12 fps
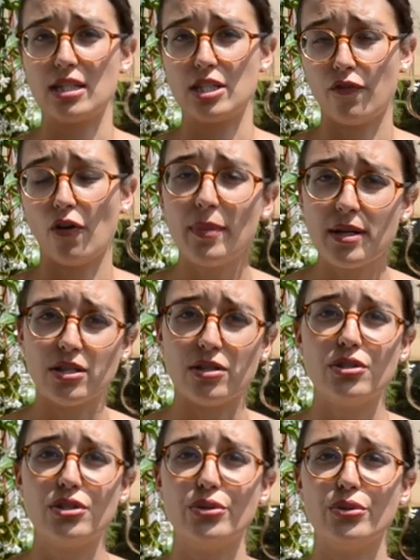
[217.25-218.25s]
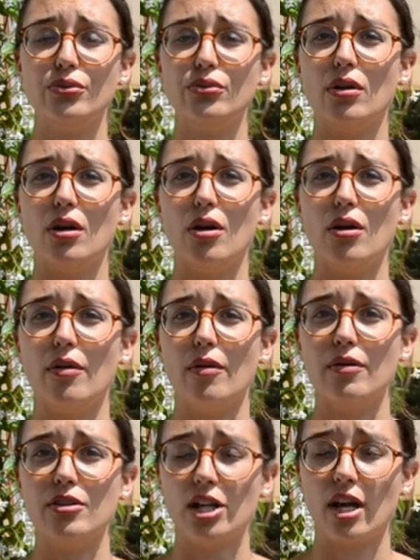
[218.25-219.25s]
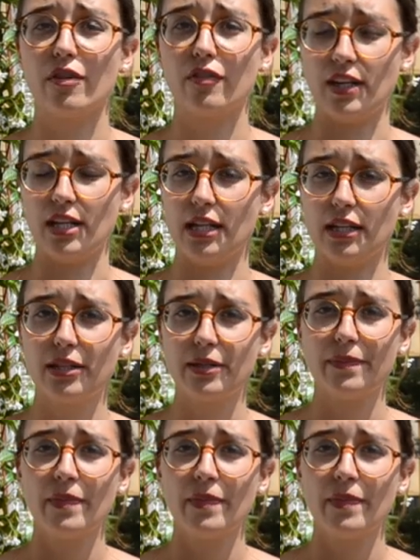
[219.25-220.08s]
it's forbidden to shark finning.